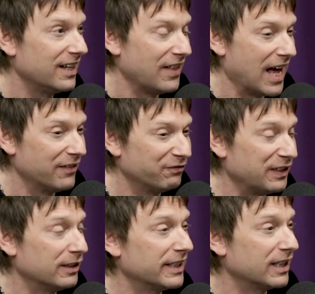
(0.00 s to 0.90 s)
That
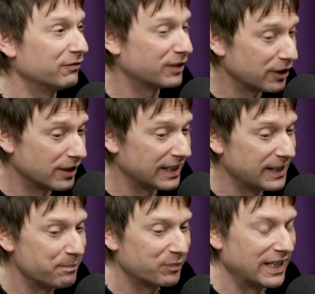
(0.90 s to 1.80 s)
feeling of
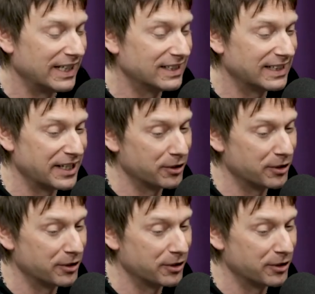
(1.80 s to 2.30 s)
good is that